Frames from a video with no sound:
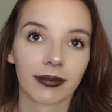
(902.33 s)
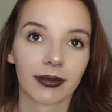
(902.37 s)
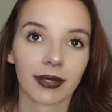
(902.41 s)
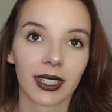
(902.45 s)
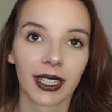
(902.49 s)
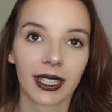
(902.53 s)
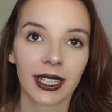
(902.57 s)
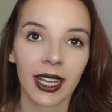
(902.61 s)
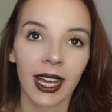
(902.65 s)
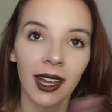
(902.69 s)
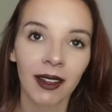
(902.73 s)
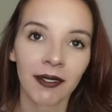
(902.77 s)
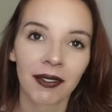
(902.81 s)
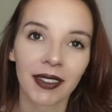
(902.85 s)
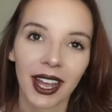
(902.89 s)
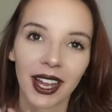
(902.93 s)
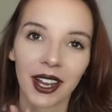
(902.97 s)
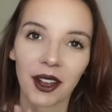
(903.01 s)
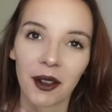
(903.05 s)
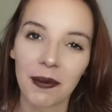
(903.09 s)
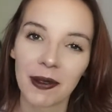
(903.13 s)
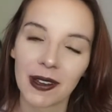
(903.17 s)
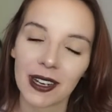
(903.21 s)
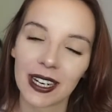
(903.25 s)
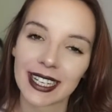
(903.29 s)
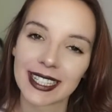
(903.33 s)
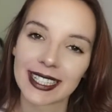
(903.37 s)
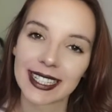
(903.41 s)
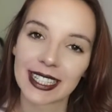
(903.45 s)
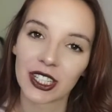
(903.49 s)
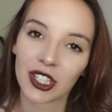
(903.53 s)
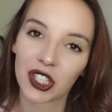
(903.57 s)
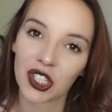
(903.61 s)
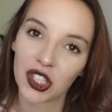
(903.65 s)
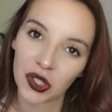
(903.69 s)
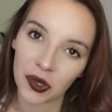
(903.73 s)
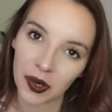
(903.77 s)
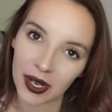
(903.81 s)
Yeah, I hope you guys
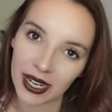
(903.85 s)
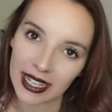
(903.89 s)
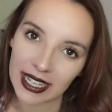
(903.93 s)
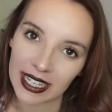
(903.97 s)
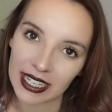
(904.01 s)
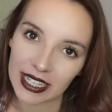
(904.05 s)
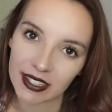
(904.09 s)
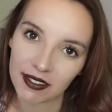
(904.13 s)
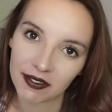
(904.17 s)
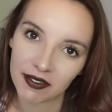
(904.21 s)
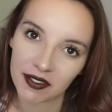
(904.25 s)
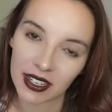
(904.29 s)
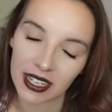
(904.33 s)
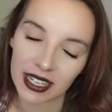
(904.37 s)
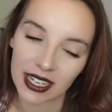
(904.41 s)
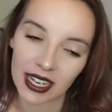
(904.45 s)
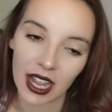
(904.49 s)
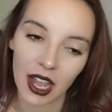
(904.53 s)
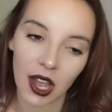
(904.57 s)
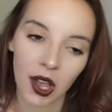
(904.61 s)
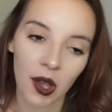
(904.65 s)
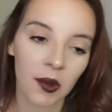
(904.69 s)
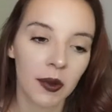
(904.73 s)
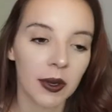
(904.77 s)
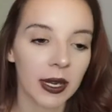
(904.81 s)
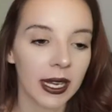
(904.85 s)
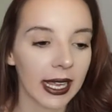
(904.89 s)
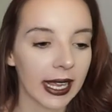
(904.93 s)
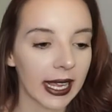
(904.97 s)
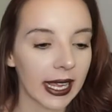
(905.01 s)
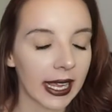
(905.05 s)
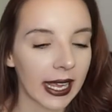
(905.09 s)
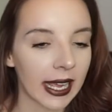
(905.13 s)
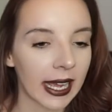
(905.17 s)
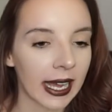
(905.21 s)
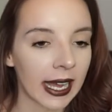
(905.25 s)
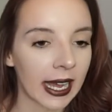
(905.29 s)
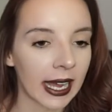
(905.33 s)
enjoyed this video,
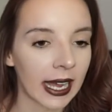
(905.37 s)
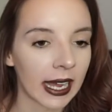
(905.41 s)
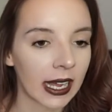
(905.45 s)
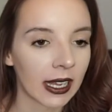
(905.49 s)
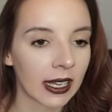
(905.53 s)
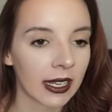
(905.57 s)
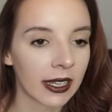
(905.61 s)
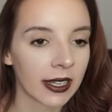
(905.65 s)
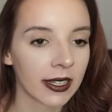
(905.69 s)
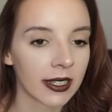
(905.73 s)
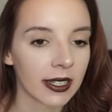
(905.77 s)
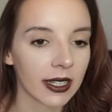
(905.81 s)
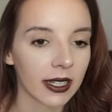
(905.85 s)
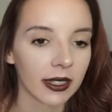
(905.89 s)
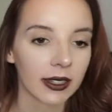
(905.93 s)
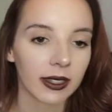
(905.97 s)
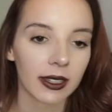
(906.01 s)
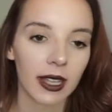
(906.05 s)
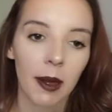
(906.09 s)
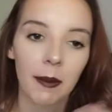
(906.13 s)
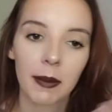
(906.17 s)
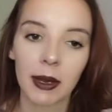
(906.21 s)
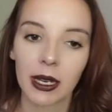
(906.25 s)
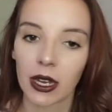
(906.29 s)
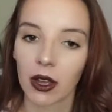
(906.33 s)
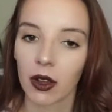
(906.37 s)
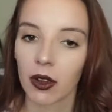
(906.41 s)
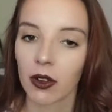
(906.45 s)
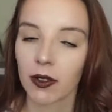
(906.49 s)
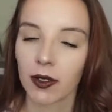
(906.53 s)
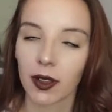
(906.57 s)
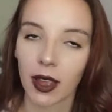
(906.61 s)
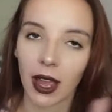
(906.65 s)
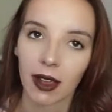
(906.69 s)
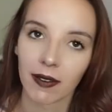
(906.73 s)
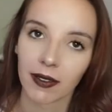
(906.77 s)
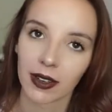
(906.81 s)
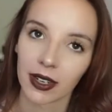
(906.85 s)
and let me know if
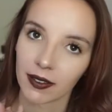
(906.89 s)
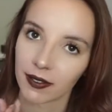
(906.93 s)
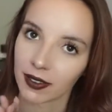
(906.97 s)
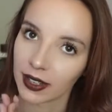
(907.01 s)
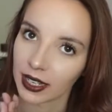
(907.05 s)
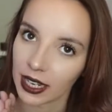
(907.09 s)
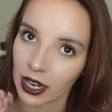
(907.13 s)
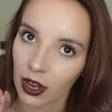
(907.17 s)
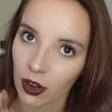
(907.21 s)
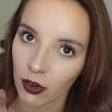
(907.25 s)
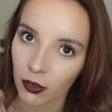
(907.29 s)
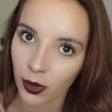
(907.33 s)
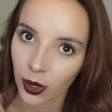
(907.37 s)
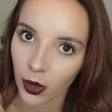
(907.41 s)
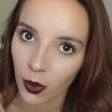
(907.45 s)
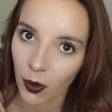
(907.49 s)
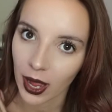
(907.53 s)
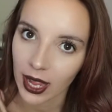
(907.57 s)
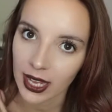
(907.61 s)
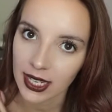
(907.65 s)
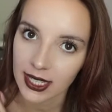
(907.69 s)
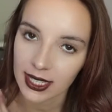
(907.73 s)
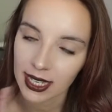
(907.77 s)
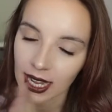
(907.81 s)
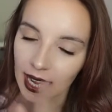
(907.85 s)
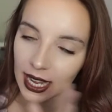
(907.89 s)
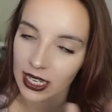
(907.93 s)
you have any video requests.